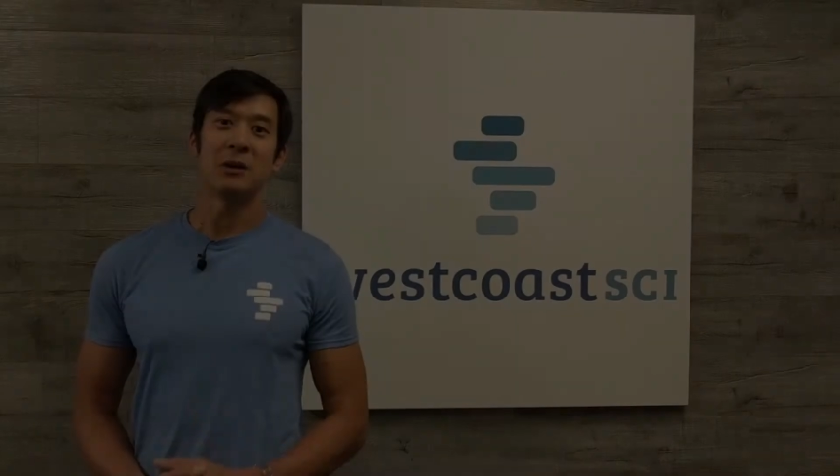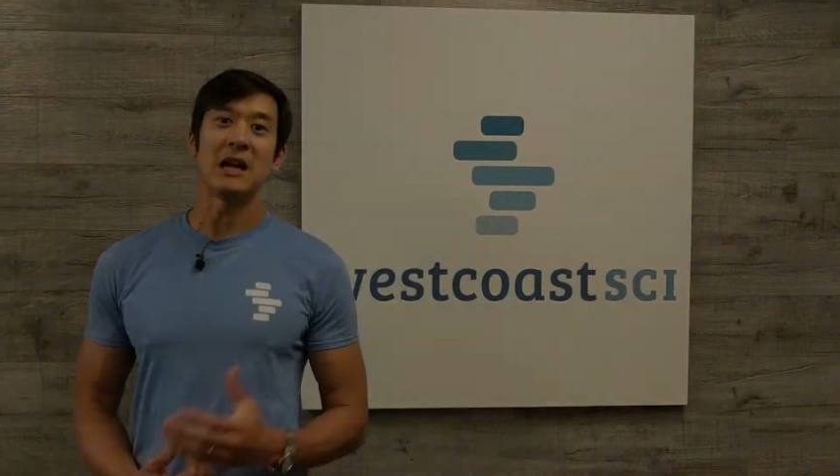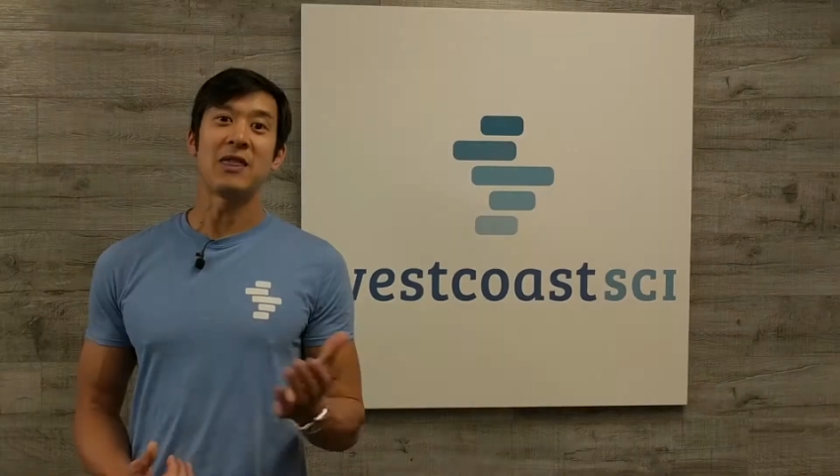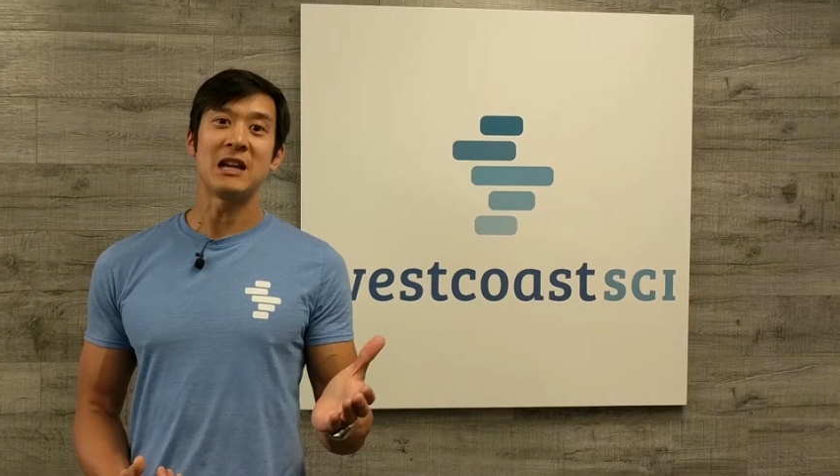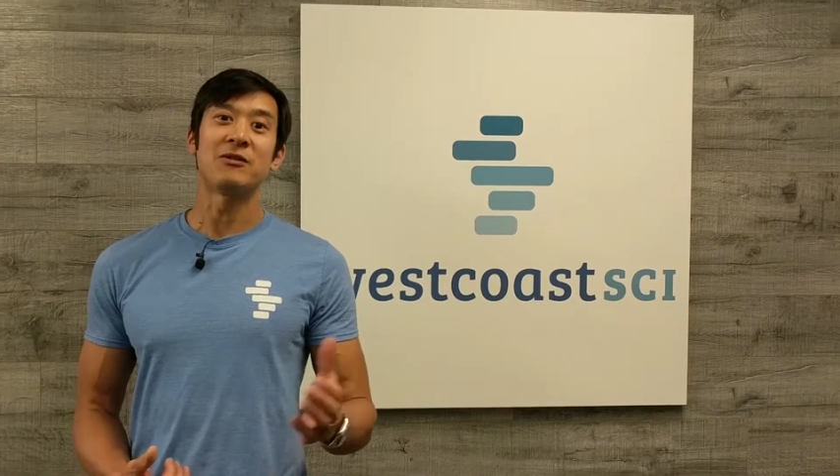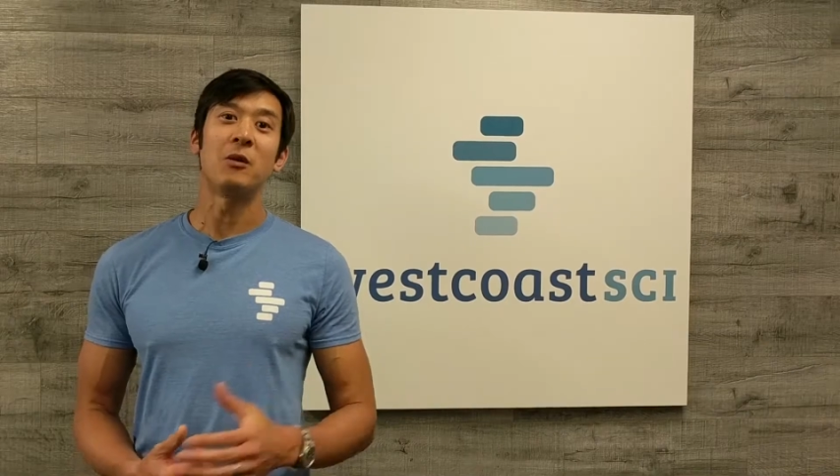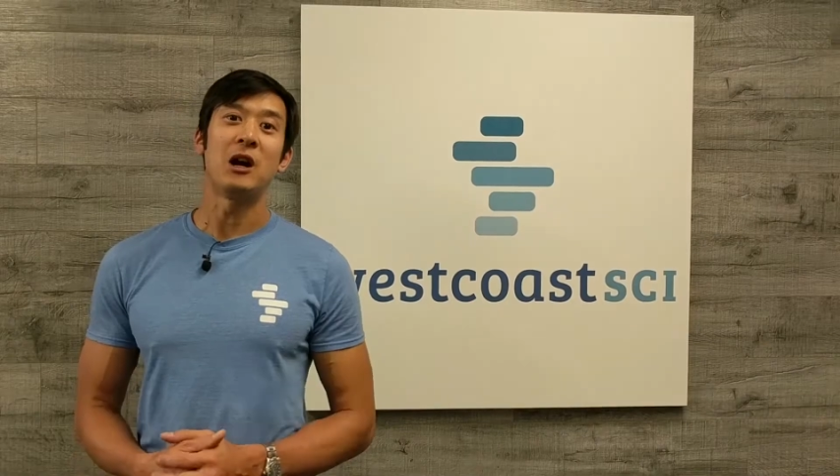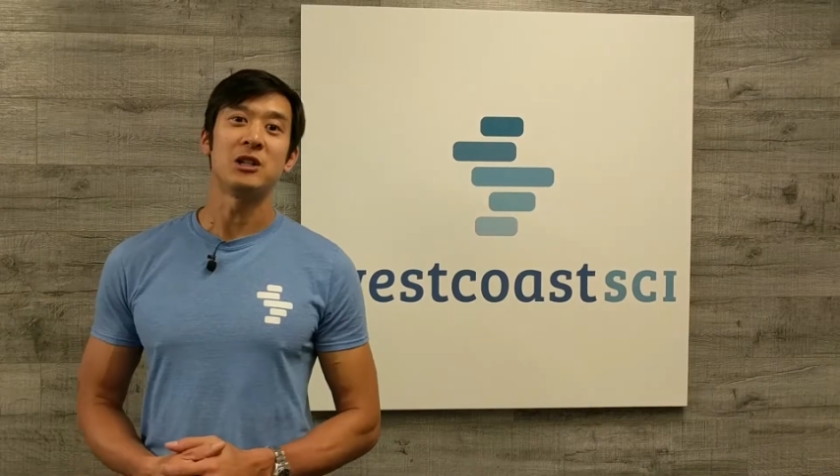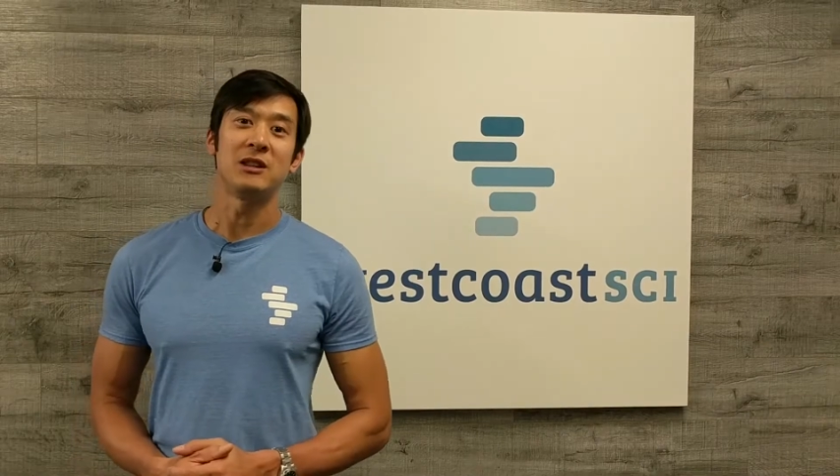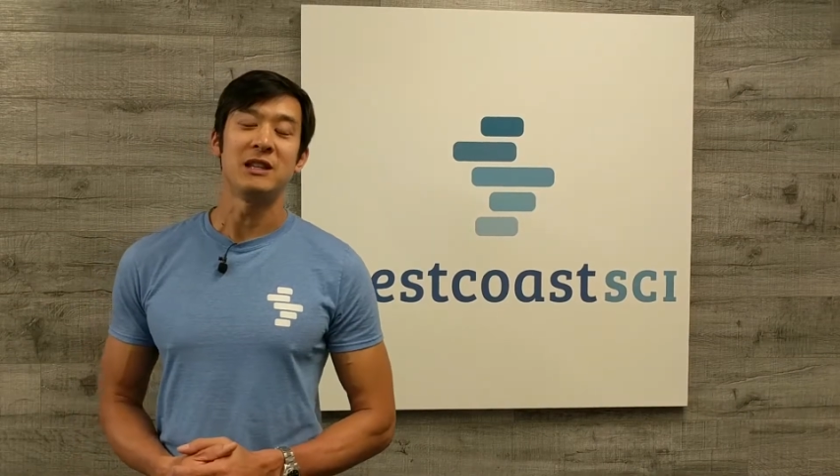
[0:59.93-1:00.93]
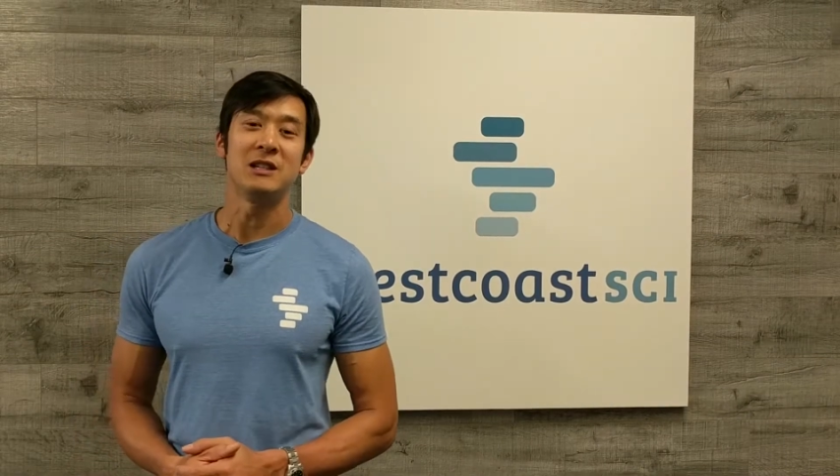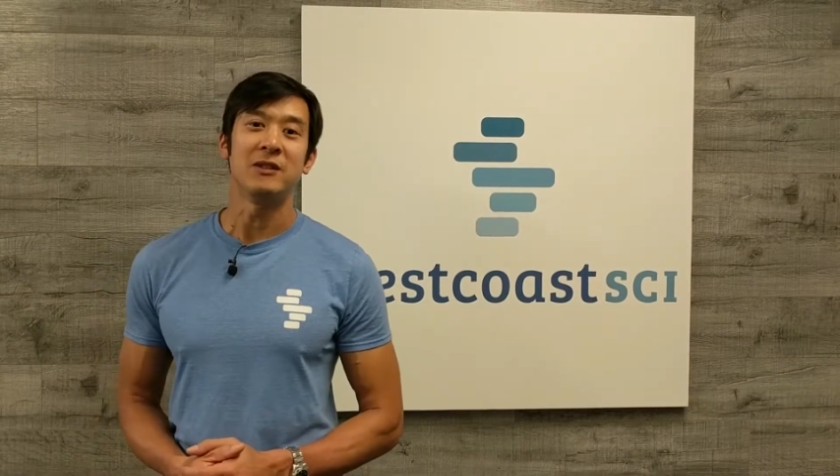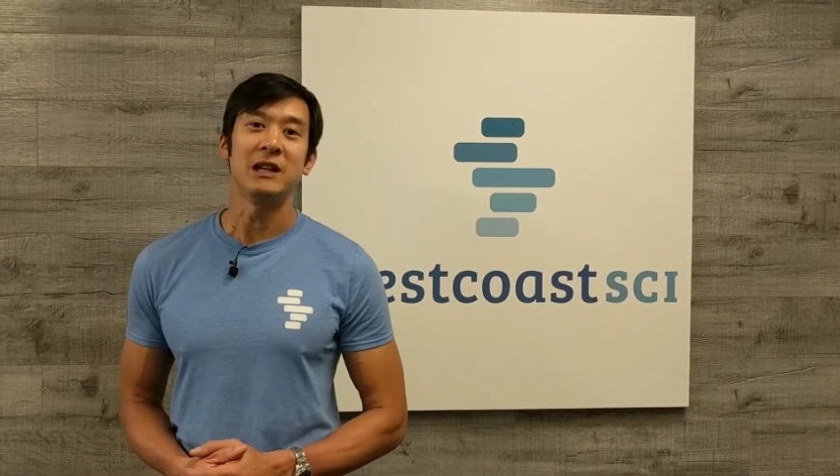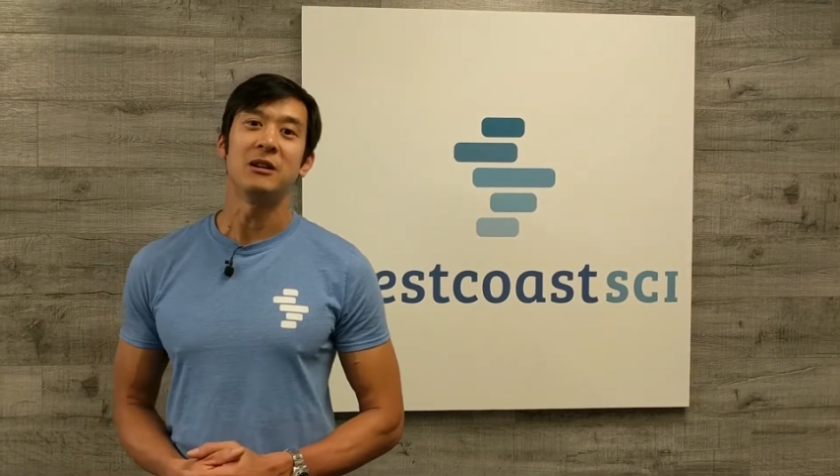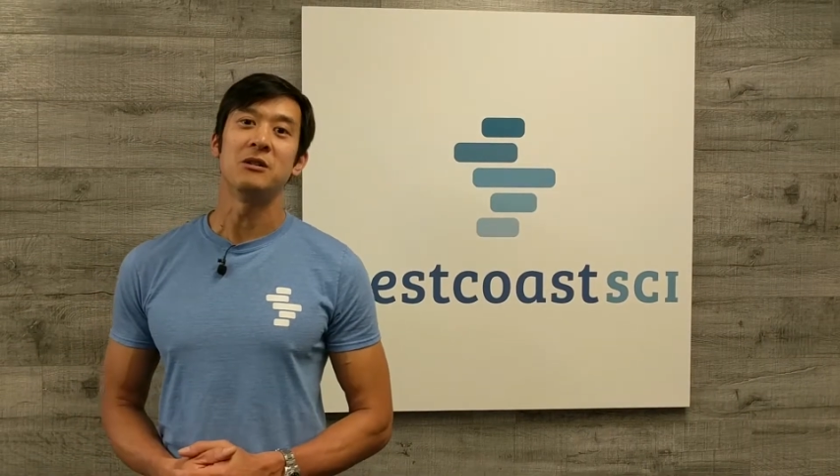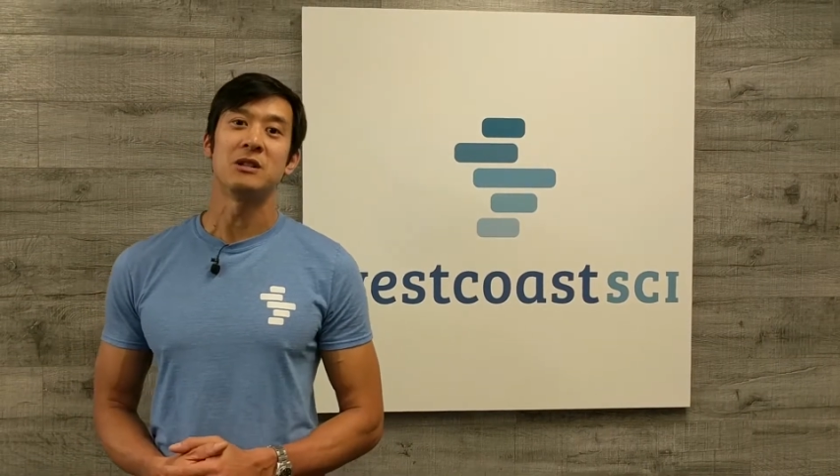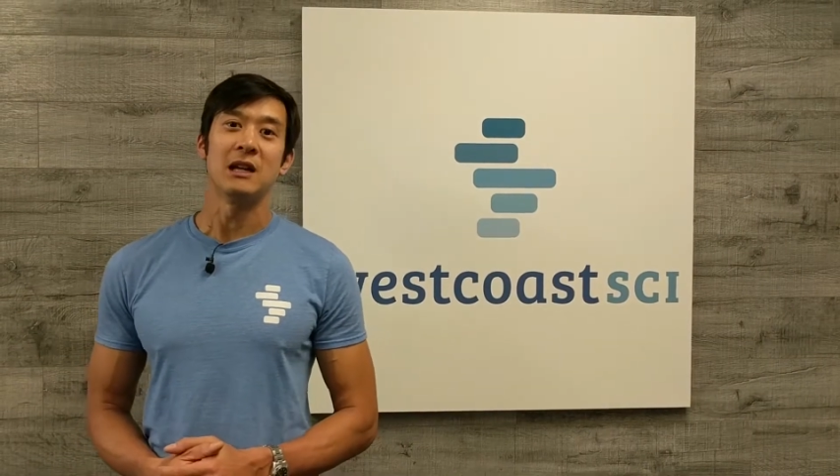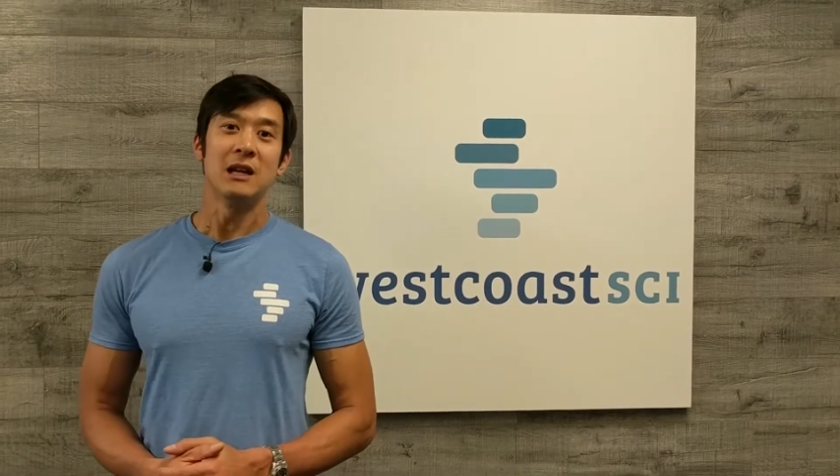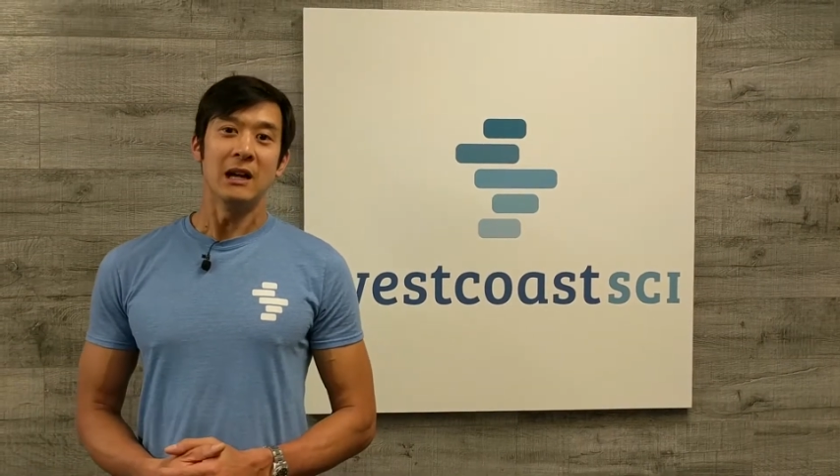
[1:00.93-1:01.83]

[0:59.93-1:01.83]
So again, thanks for watching these videos.